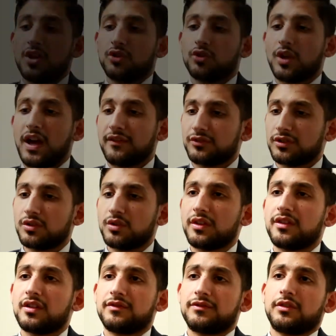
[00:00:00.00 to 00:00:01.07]
So after going
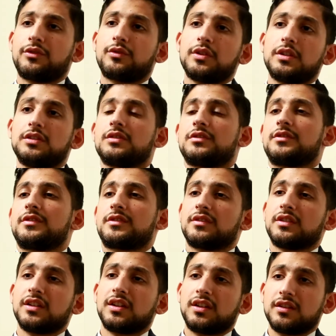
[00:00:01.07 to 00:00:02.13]
there for 3 years
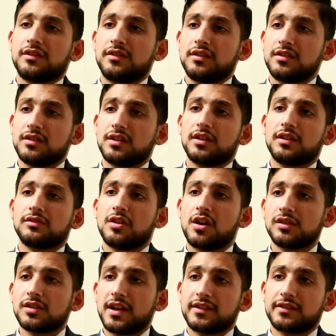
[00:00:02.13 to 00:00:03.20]
and getting the law
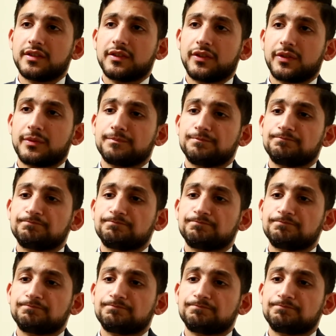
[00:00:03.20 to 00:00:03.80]
license,